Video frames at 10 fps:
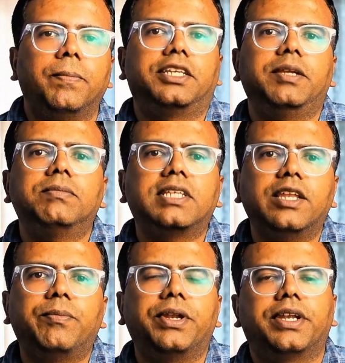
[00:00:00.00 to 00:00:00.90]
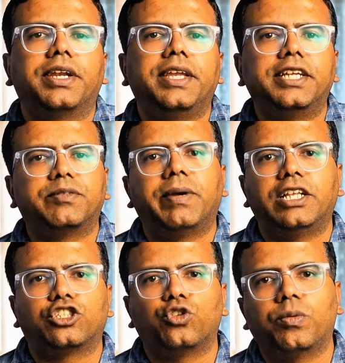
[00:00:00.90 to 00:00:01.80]
The team celebrated each
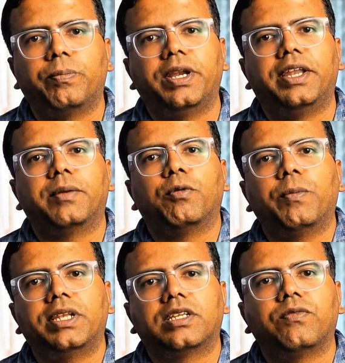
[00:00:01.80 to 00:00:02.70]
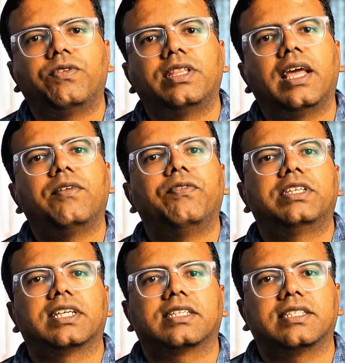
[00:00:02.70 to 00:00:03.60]
milestone, building momentum with every
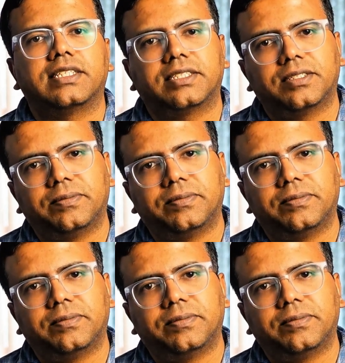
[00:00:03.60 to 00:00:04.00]
success.